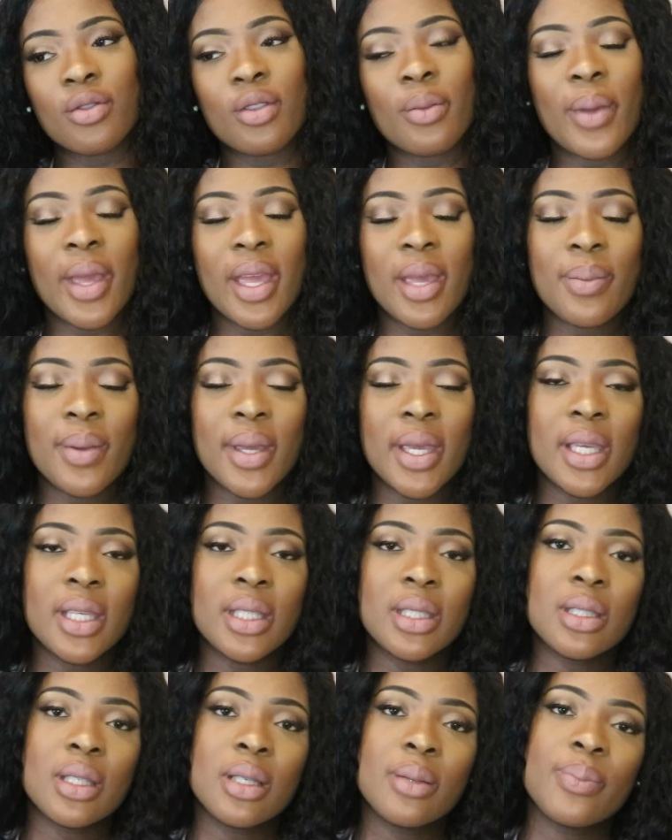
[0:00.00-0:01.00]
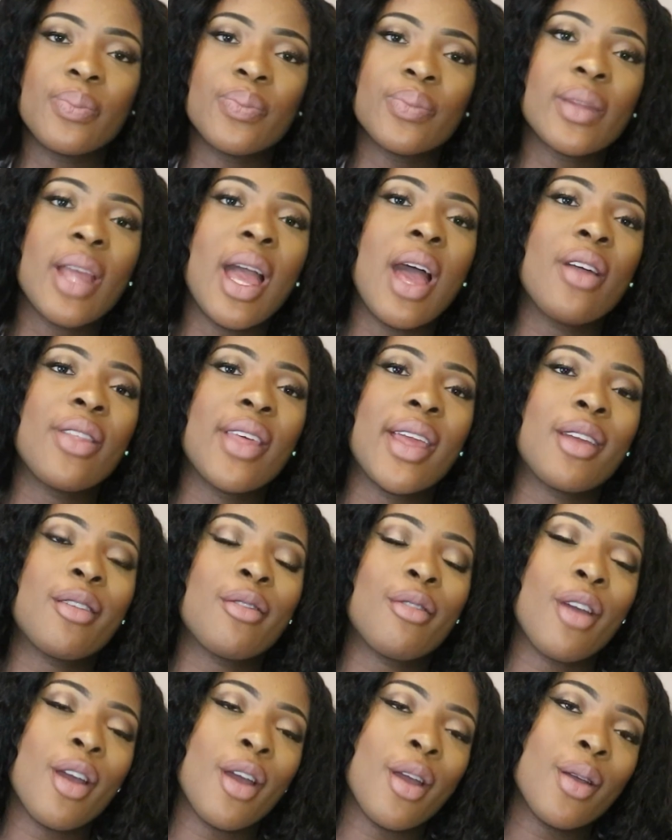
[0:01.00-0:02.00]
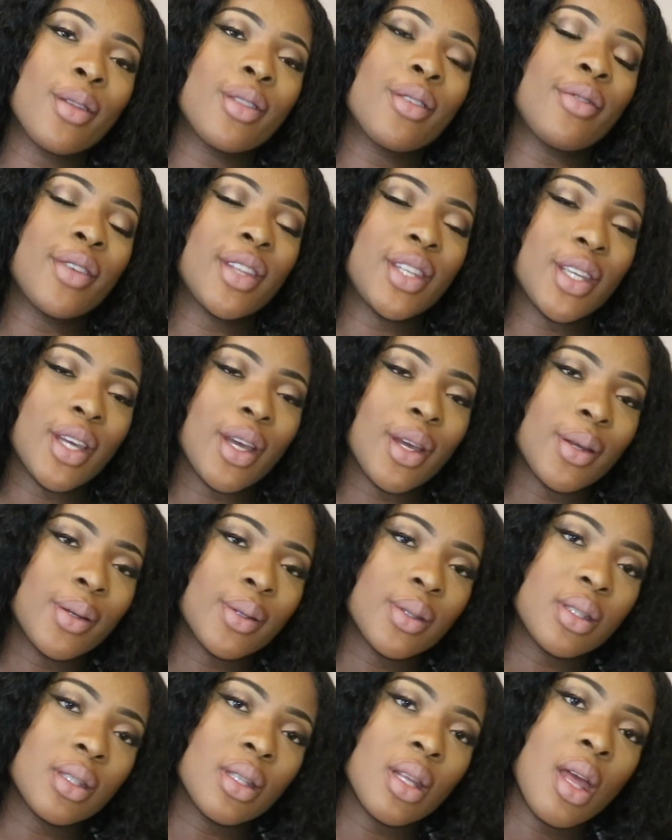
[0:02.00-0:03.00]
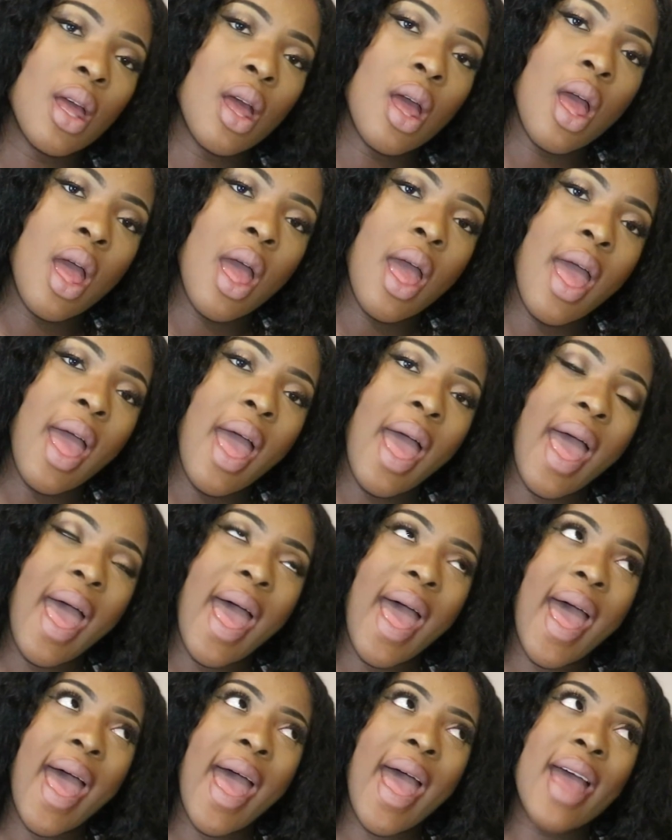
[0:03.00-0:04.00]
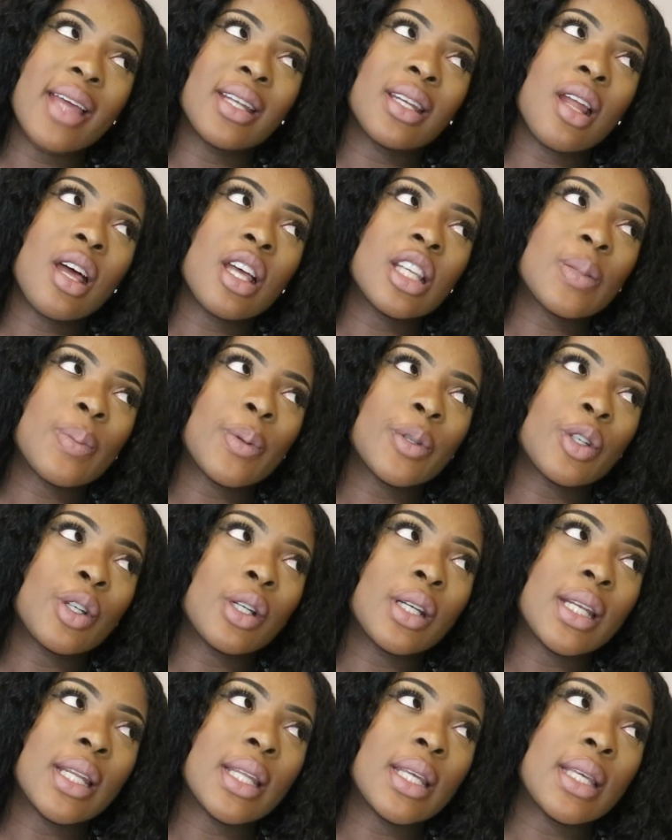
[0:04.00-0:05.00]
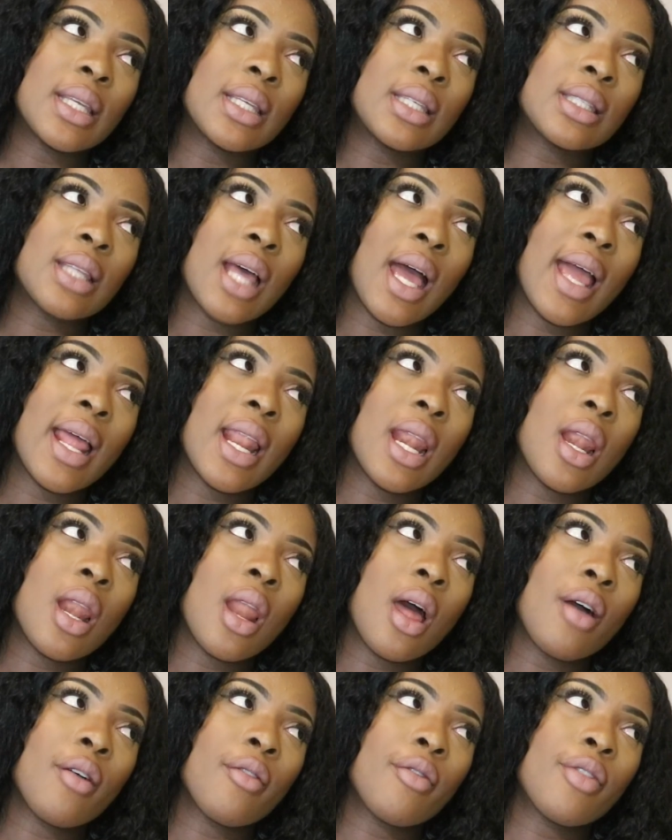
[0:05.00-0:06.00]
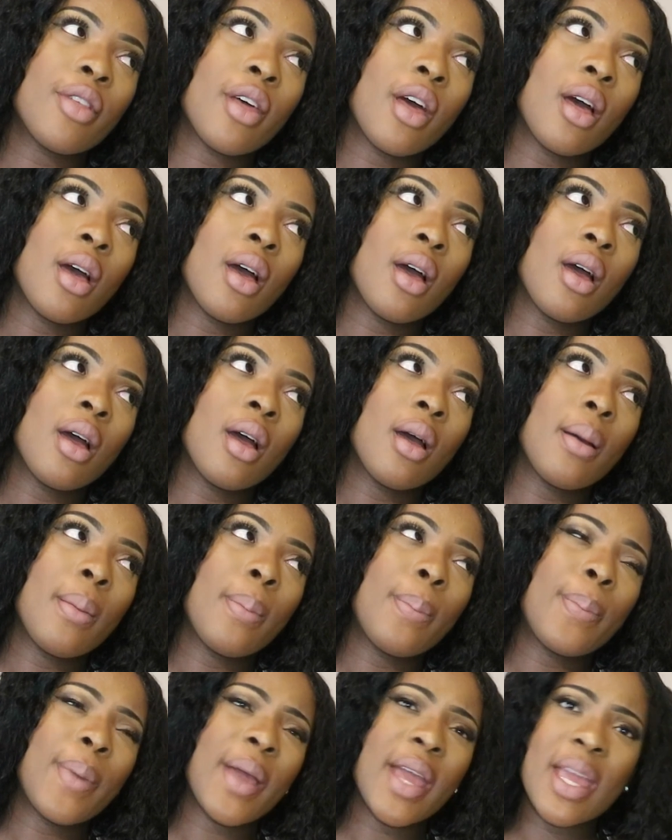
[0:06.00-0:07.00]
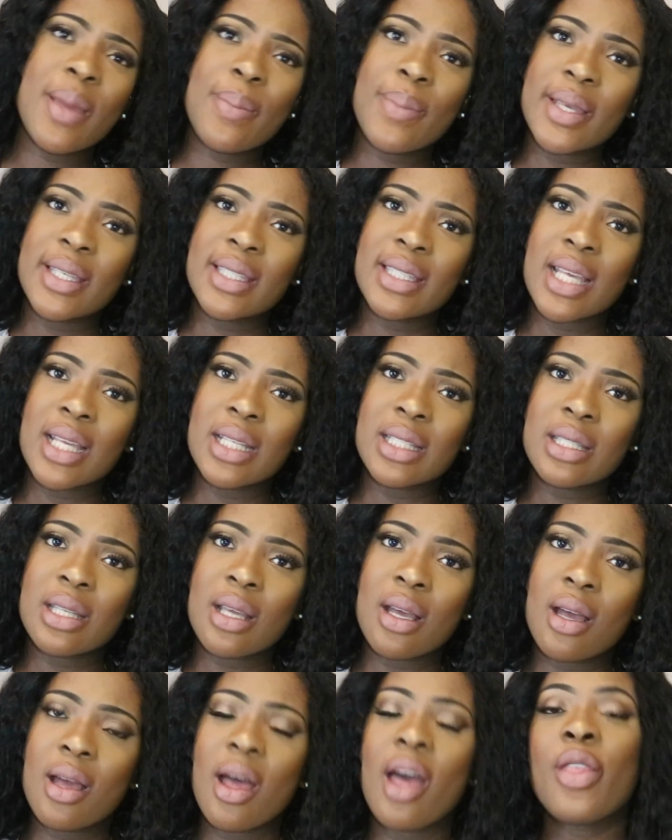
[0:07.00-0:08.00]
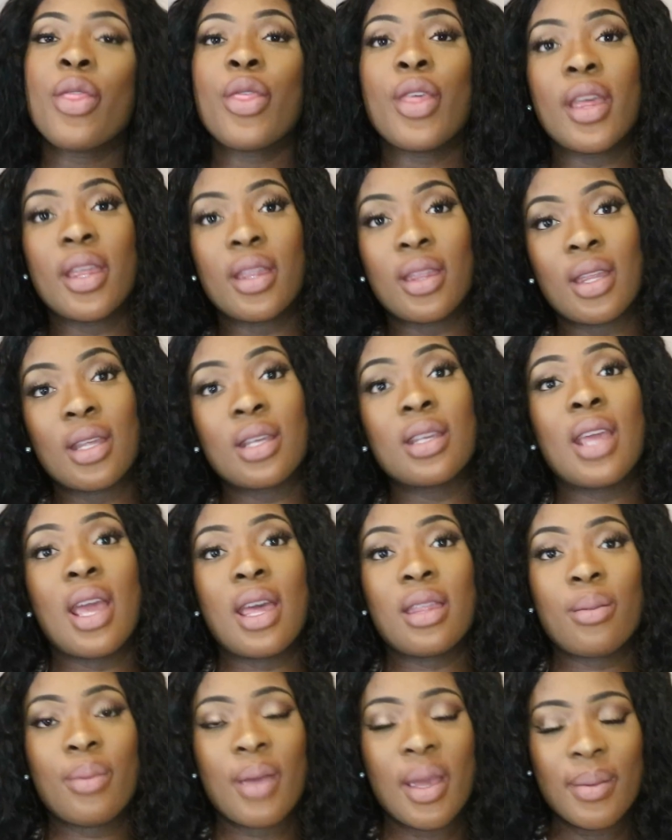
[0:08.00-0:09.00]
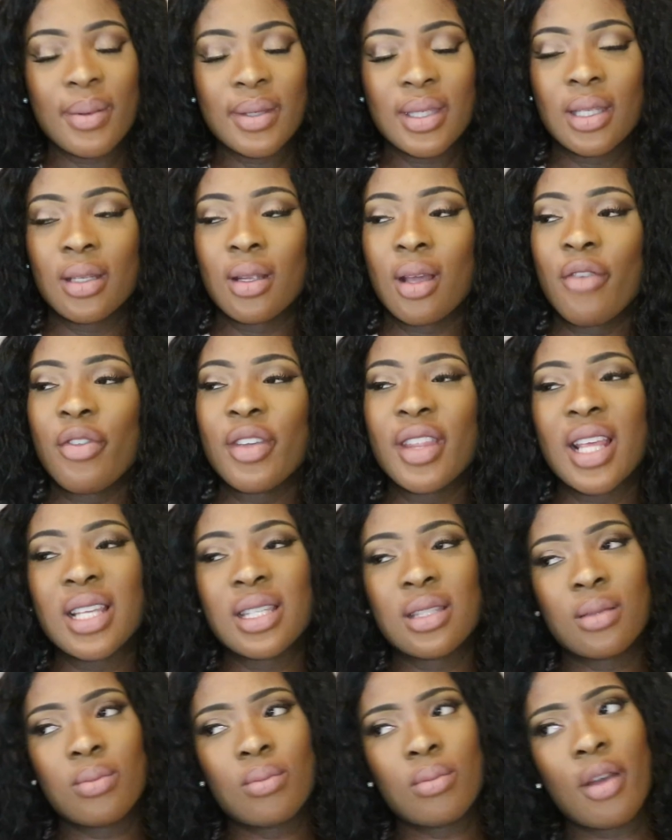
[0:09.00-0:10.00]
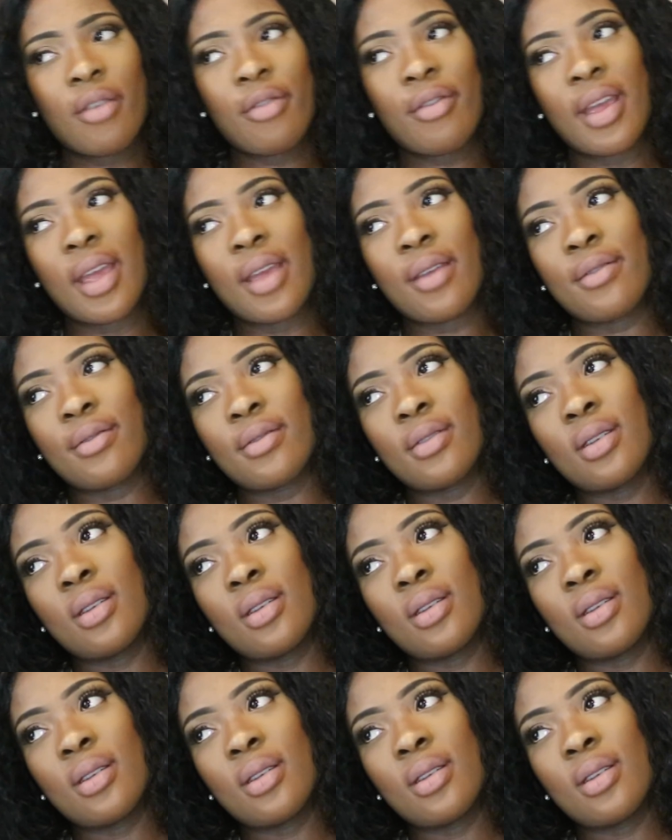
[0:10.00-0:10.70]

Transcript: of the babies and how they grow, the videos. And last but not least, I love Baby Center. I think, yeah, the Baby Center. I think that's my fave.